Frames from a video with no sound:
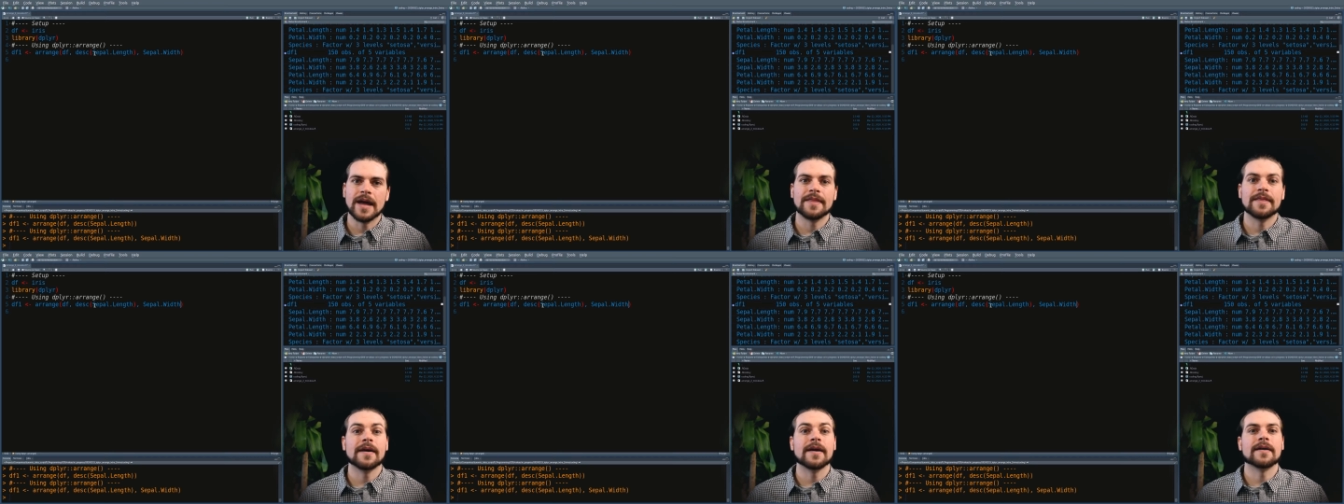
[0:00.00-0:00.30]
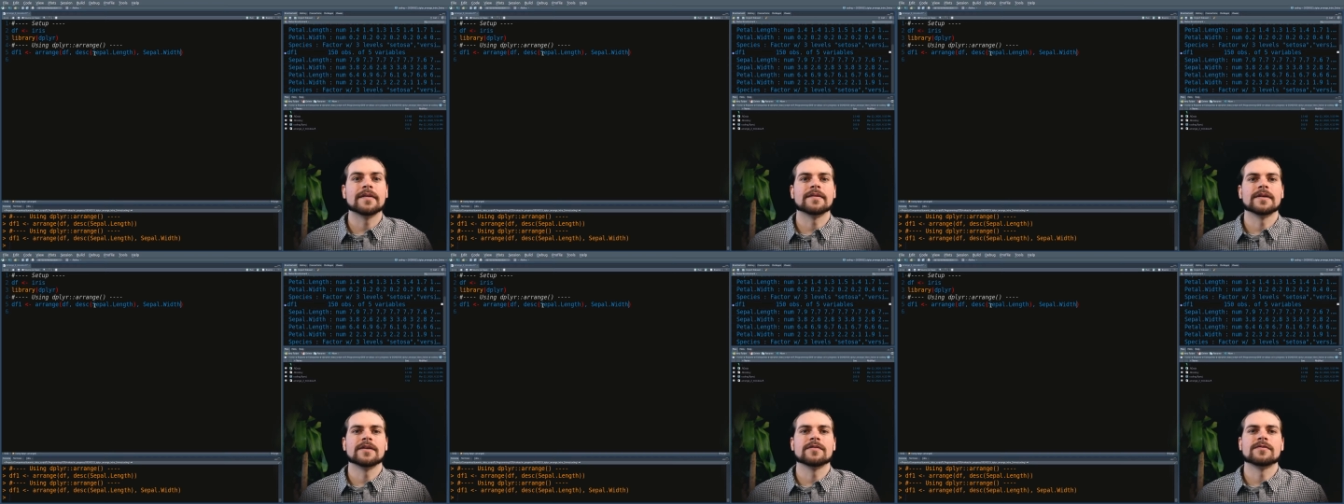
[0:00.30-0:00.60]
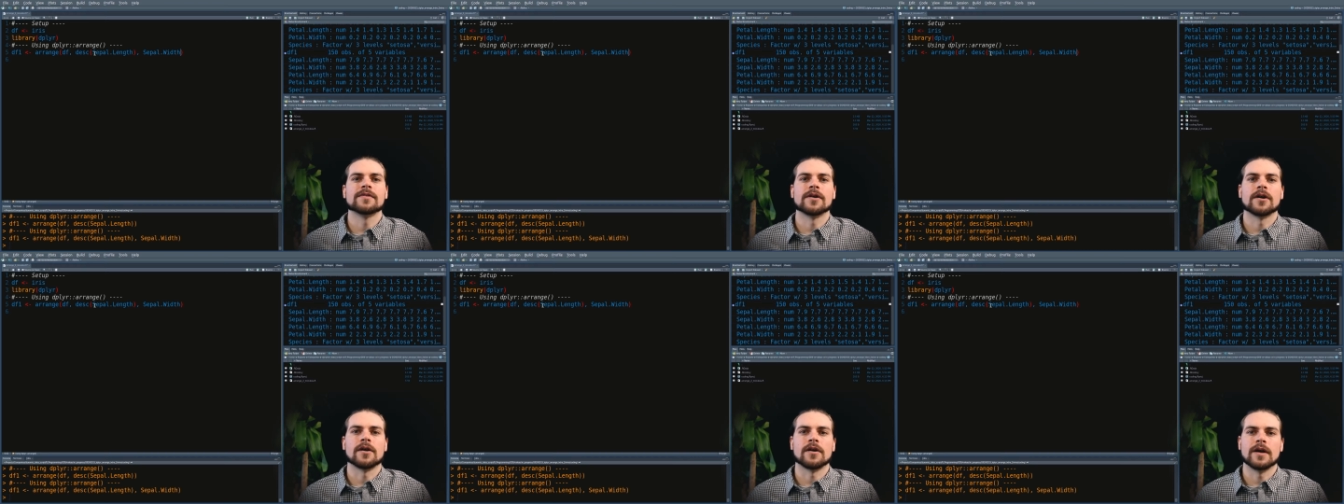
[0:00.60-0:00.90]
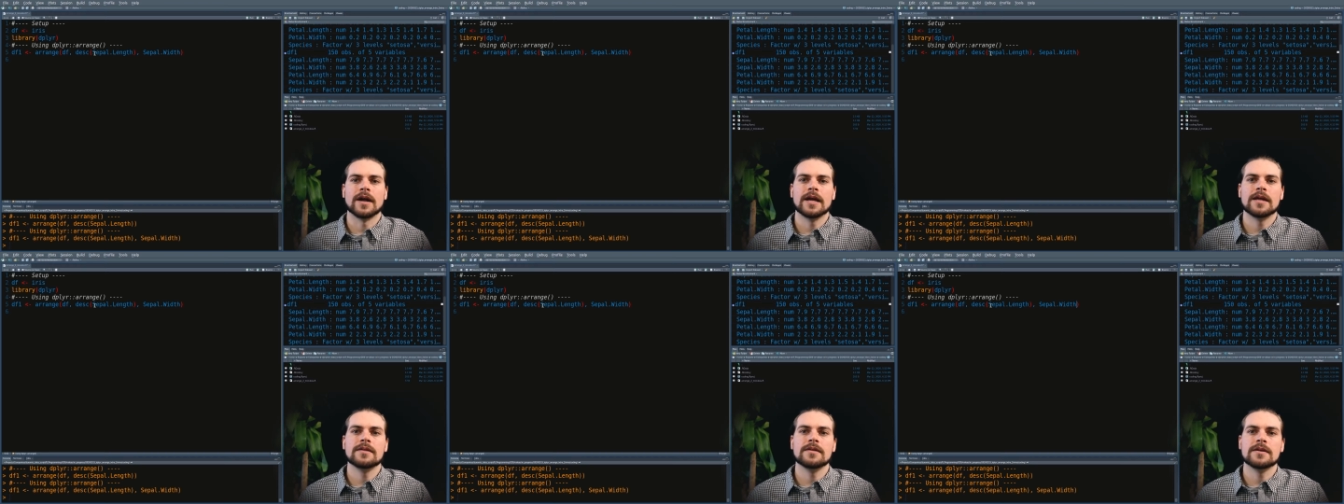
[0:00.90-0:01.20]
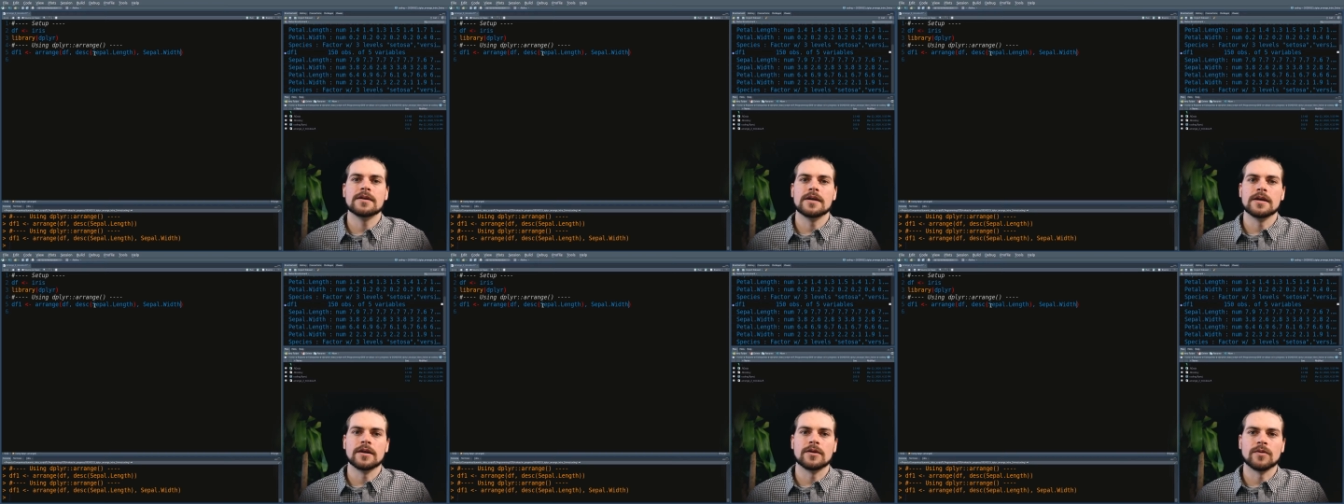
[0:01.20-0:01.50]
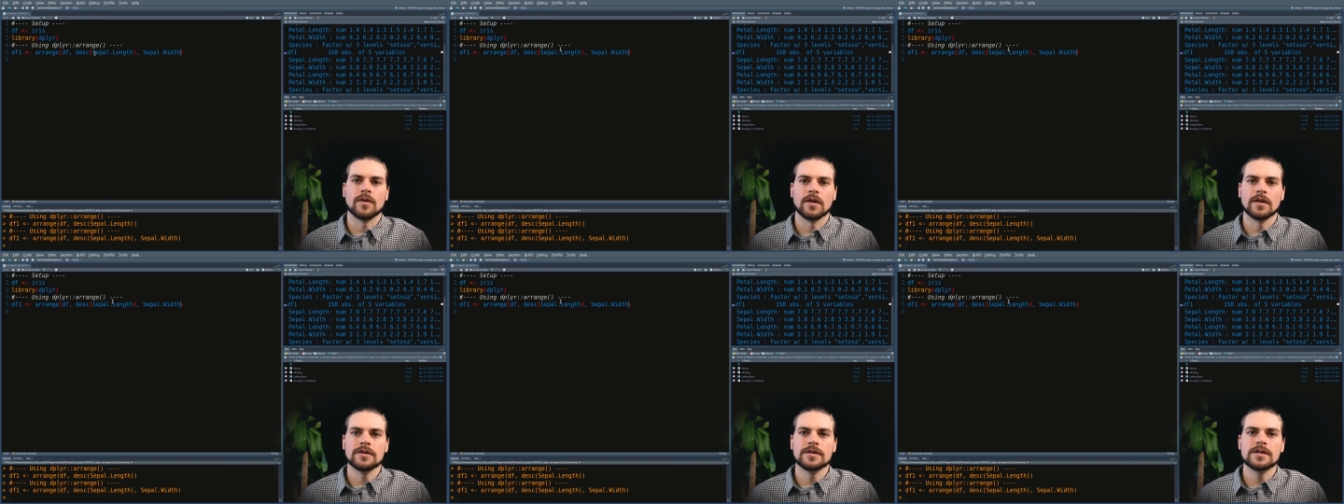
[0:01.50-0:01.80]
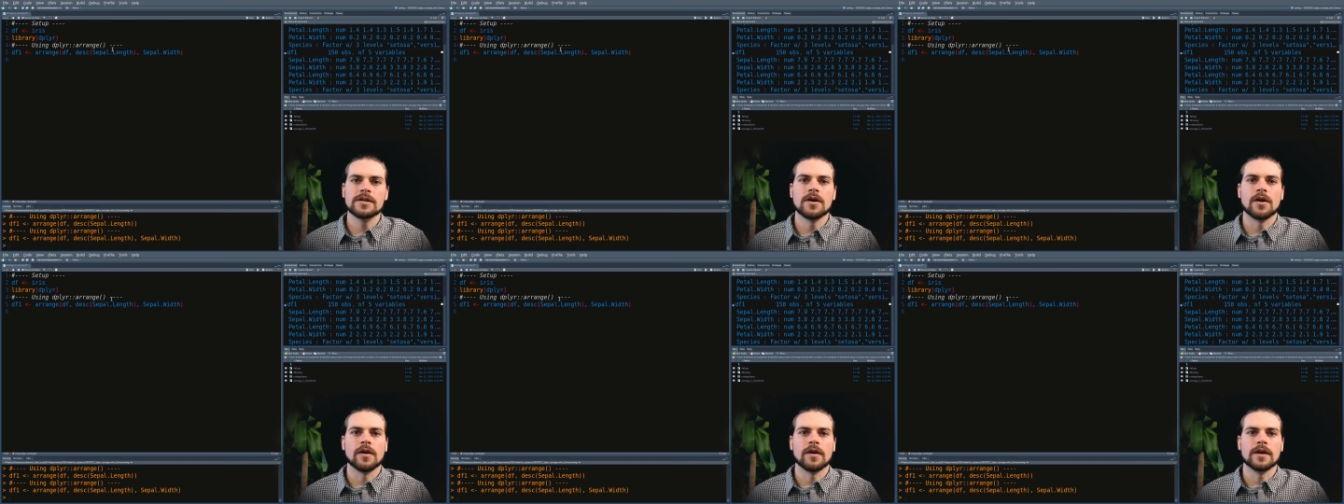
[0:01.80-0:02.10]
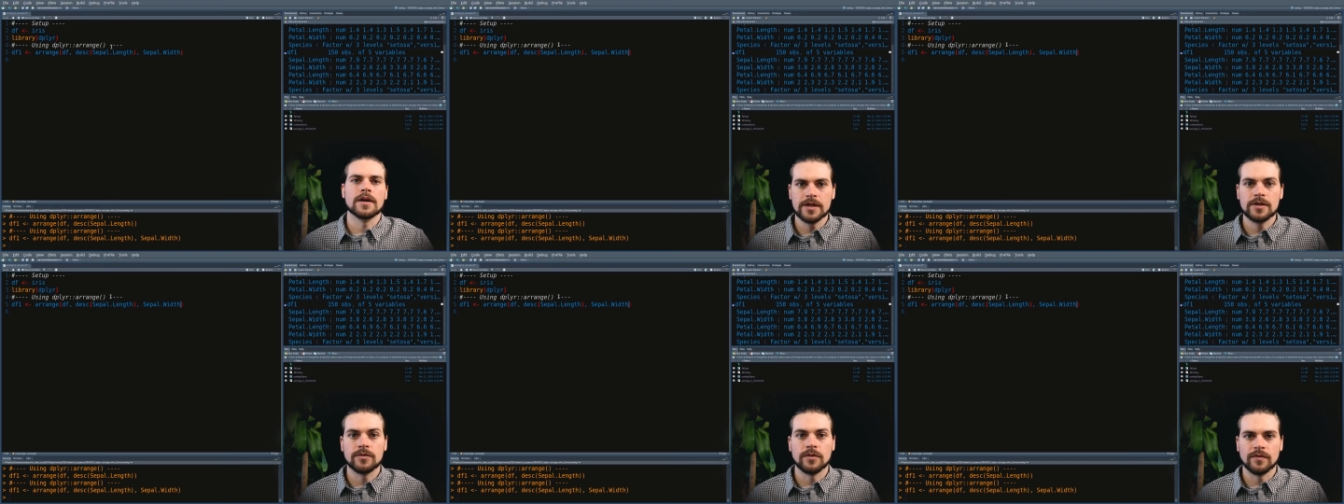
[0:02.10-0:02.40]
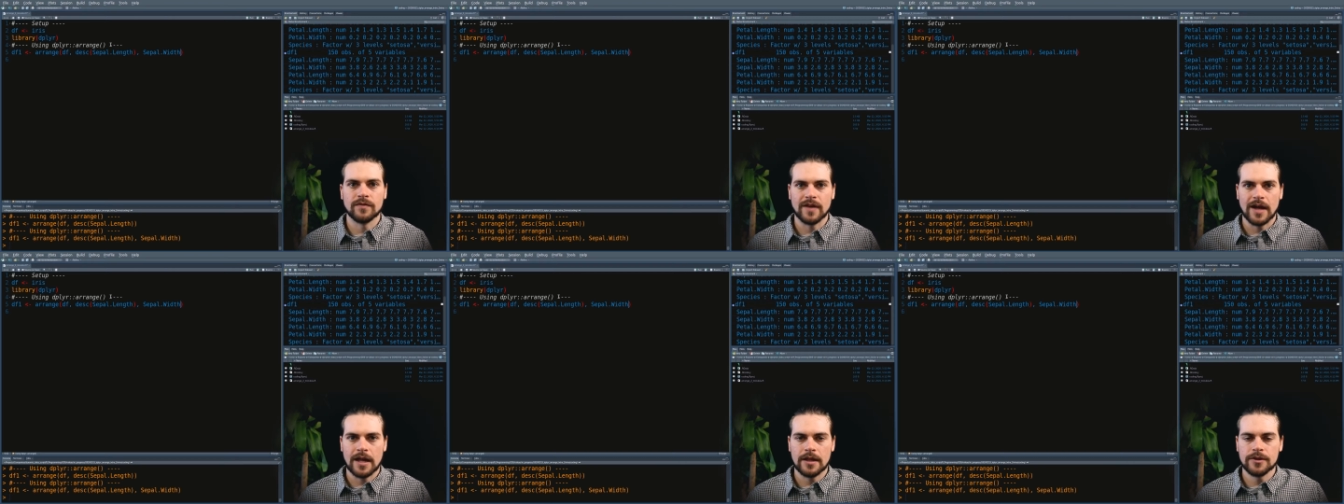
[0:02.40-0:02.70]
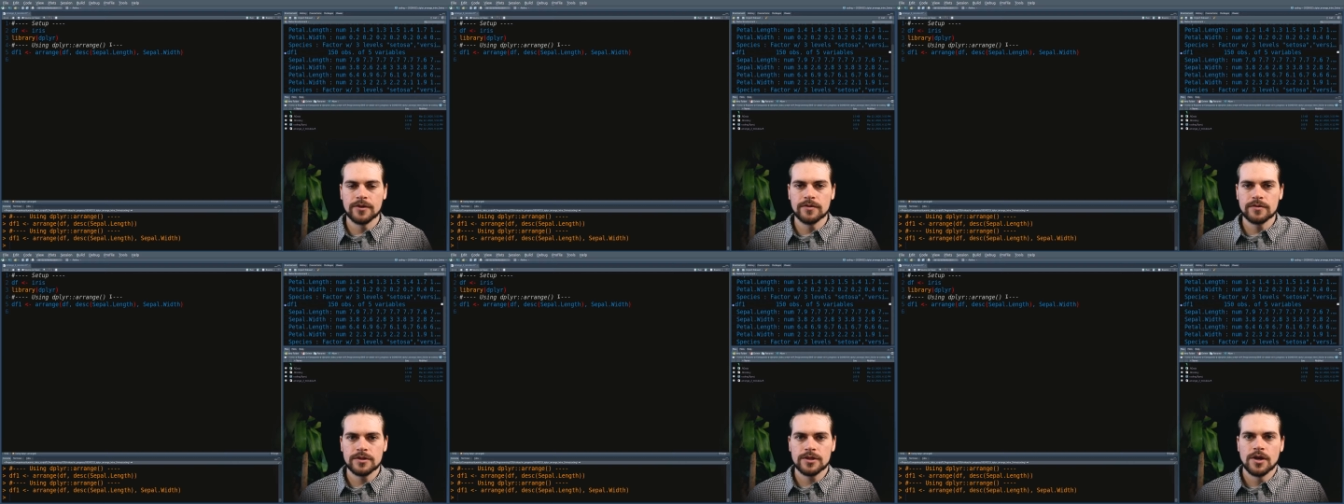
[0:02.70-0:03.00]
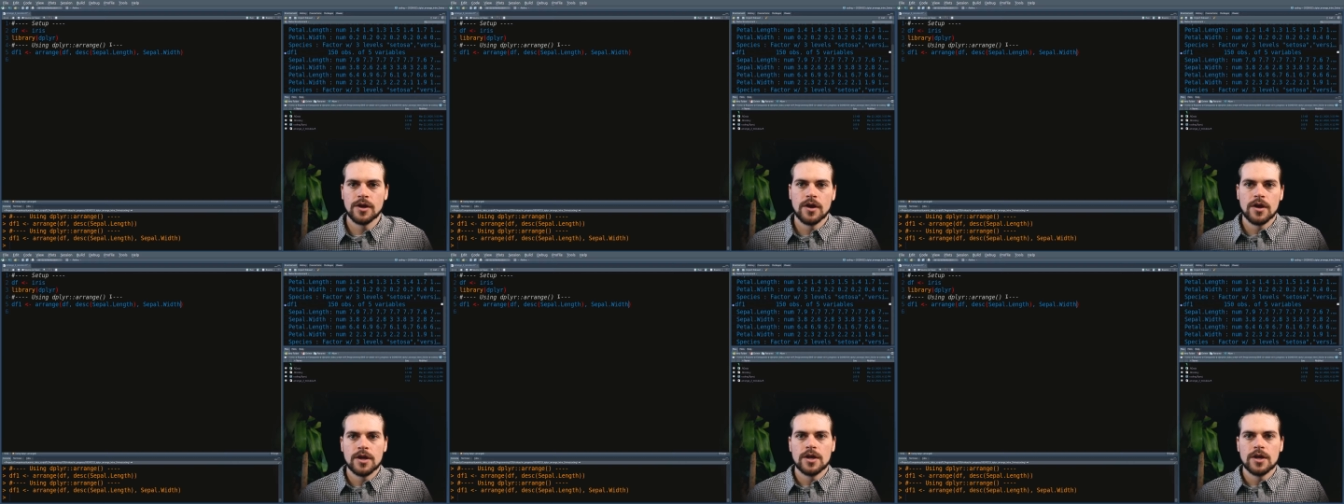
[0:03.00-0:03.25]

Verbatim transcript: and then if there are any equality or equal values,